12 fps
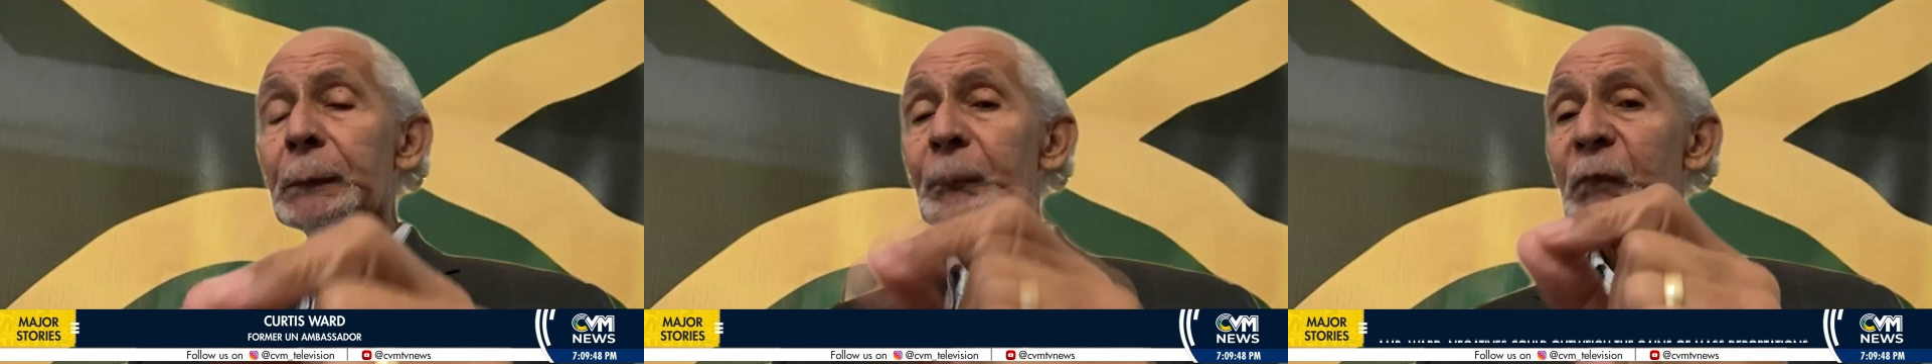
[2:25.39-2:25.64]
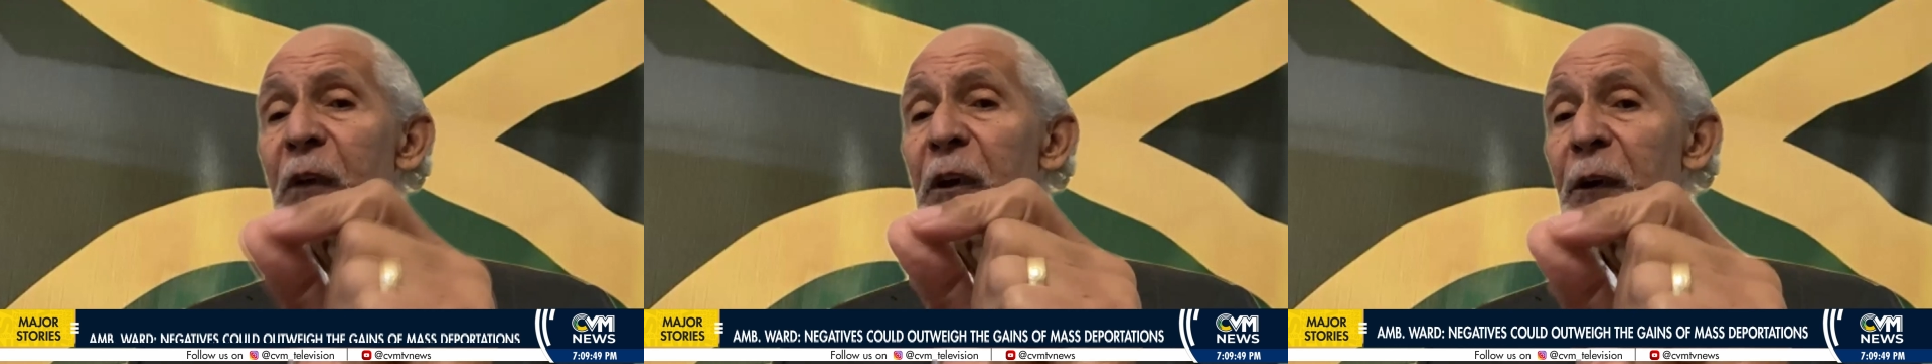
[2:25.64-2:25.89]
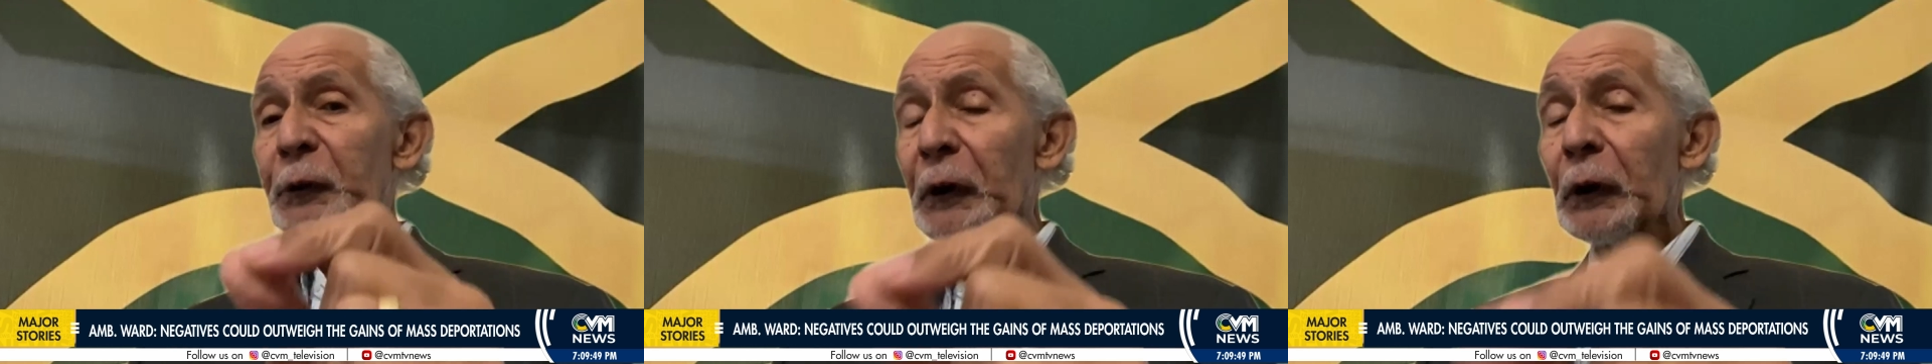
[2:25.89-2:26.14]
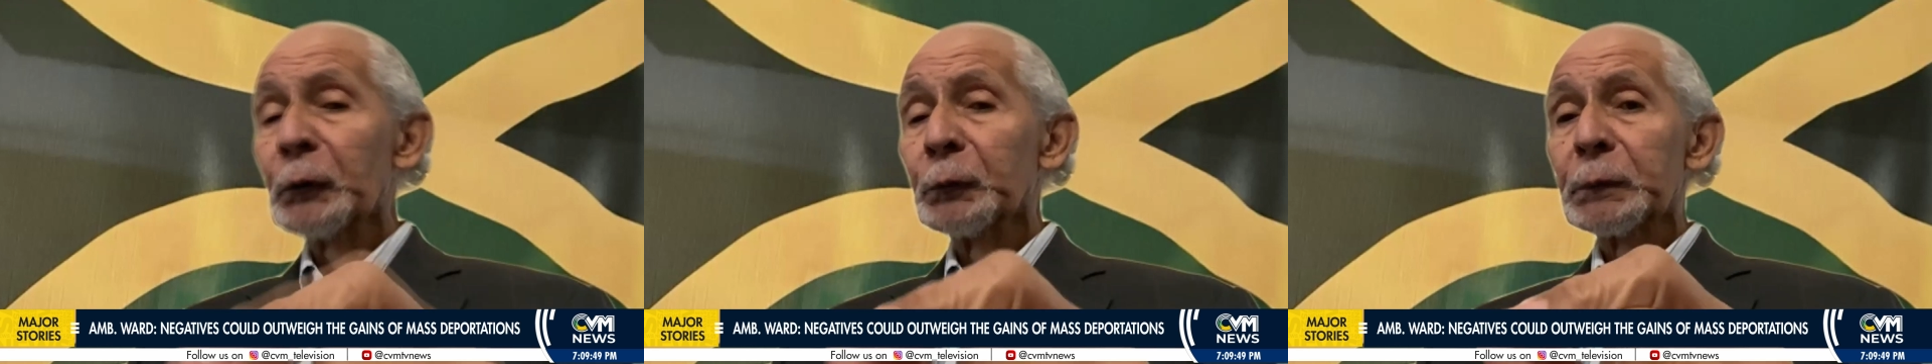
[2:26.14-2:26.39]
hit
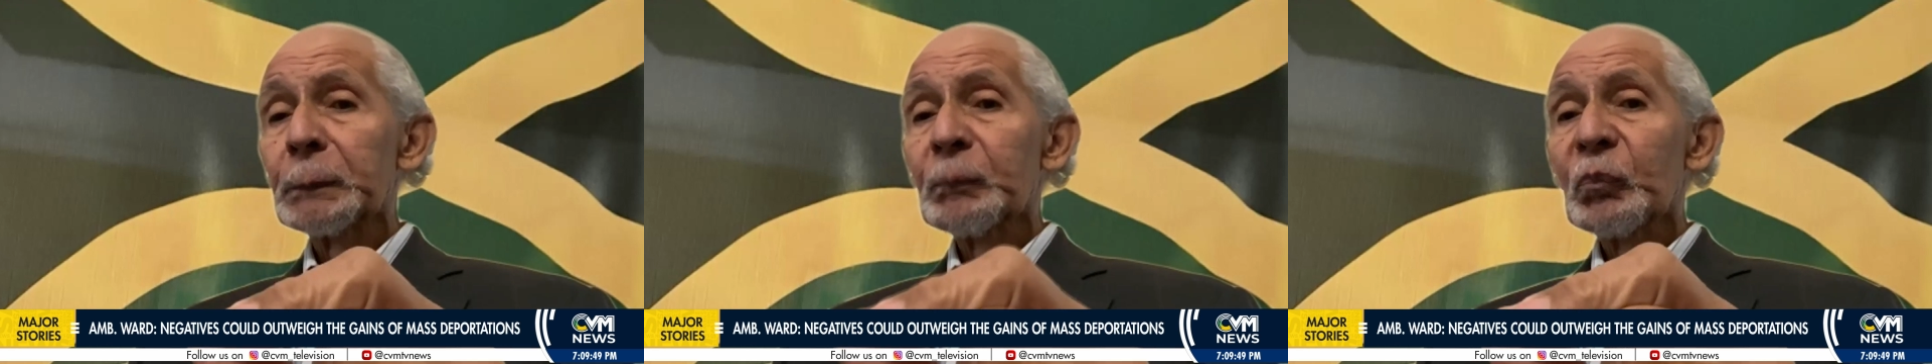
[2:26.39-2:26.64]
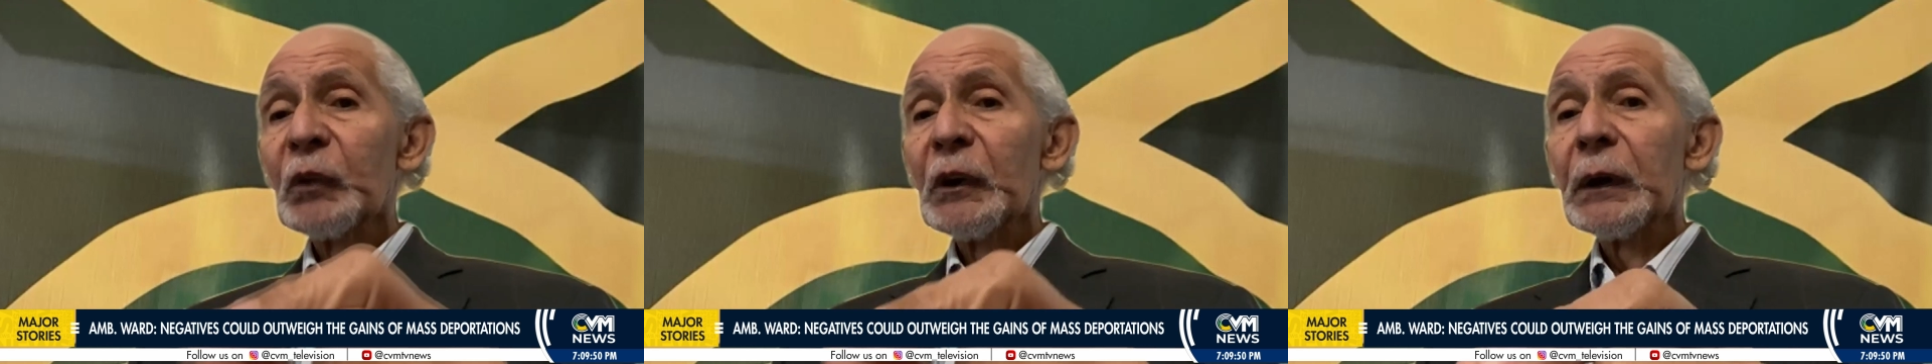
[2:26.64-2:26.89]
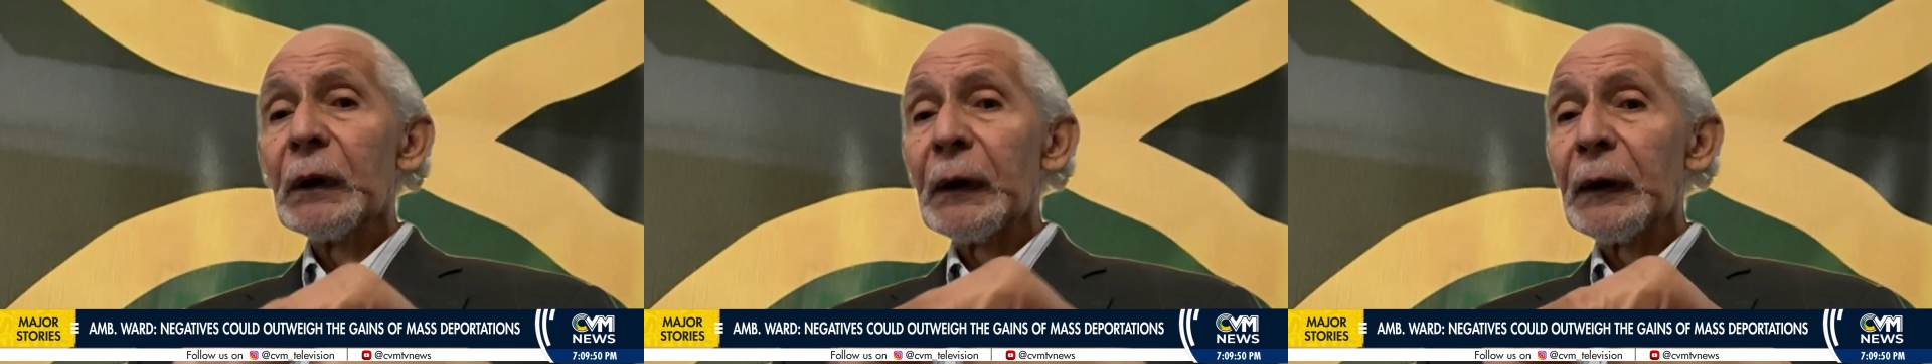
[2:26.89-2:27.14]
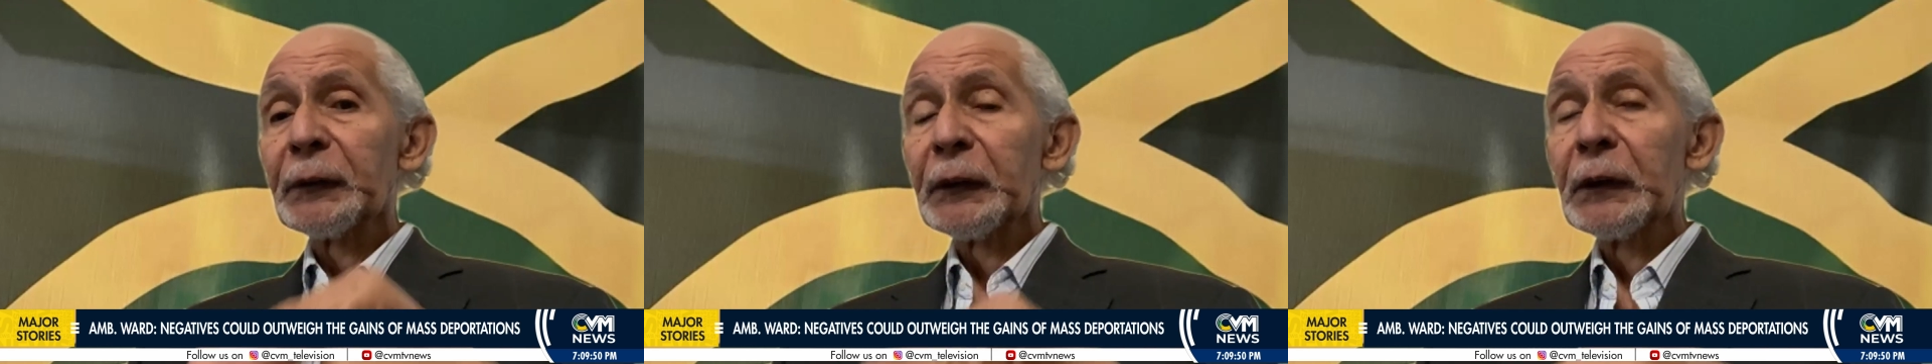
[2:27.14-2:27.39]
out
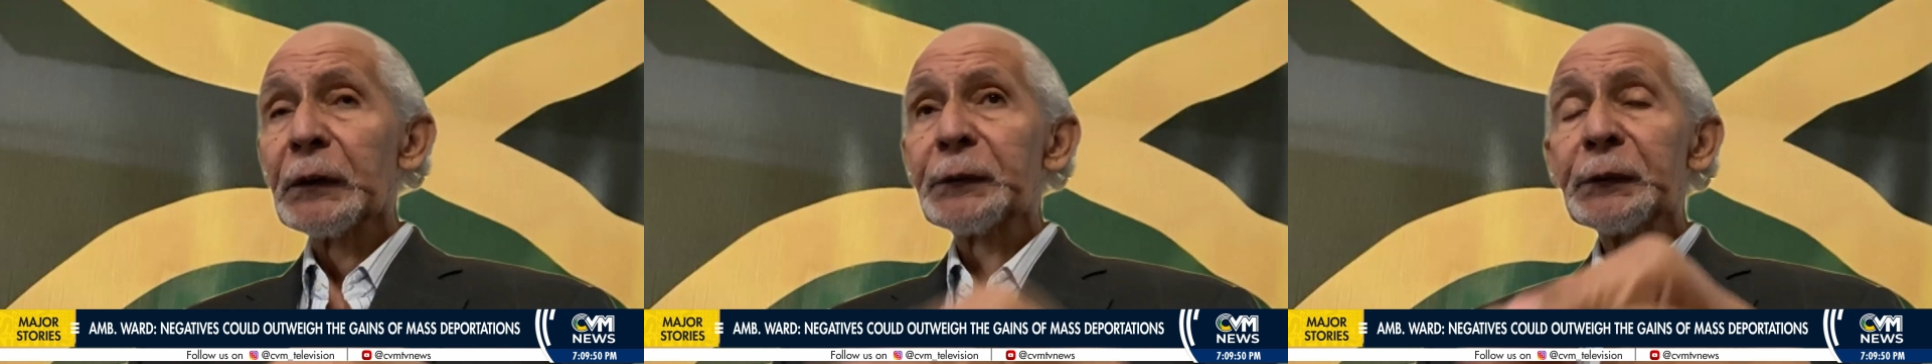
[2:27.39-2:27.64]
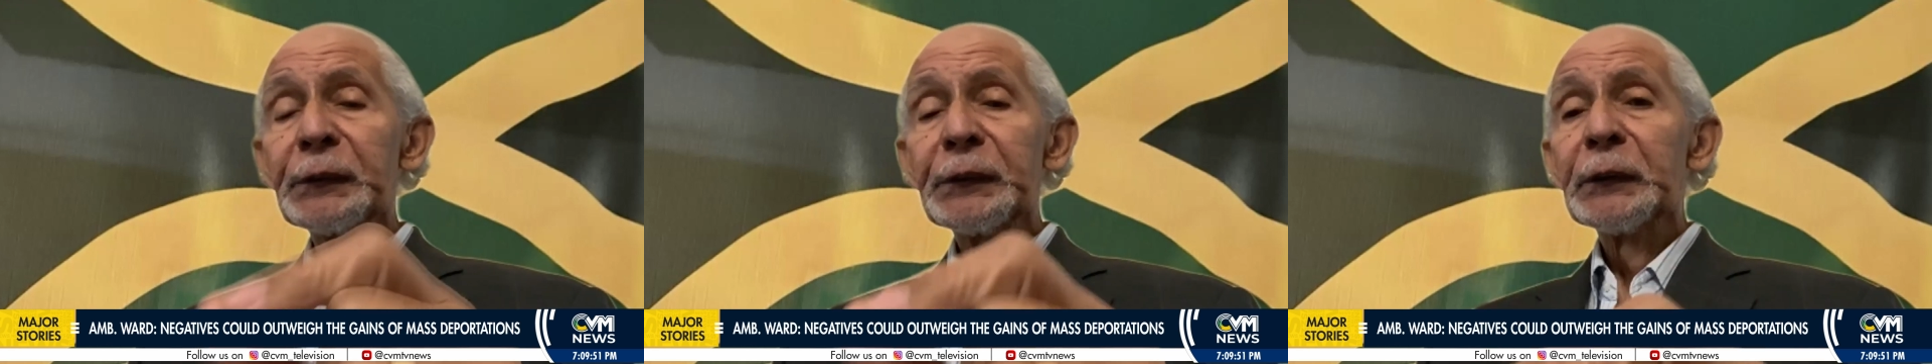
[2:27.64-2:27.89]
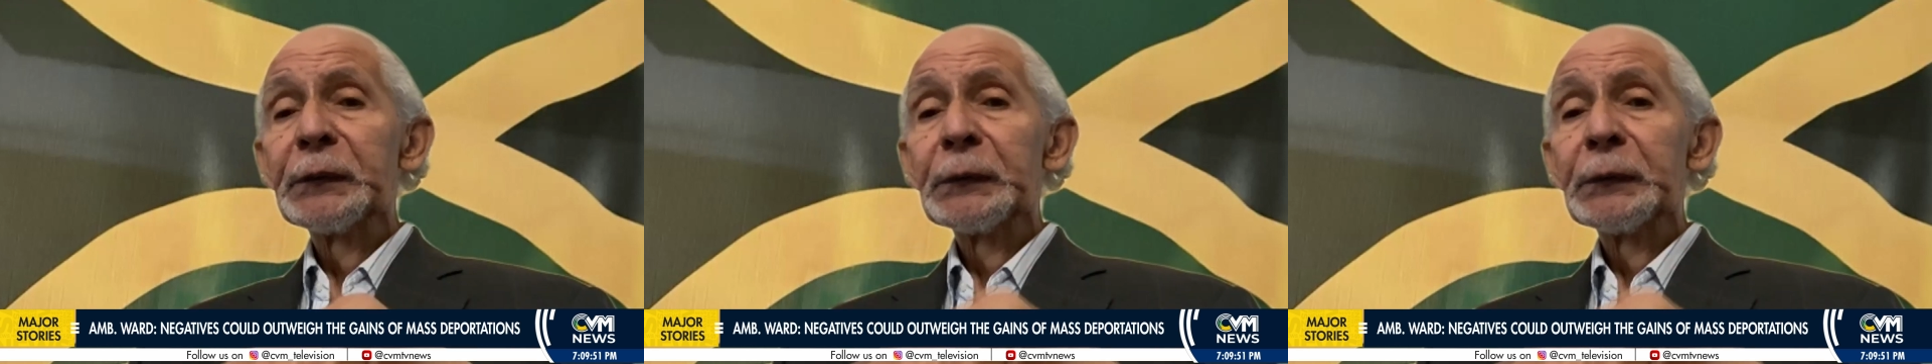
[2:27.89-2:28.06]
against this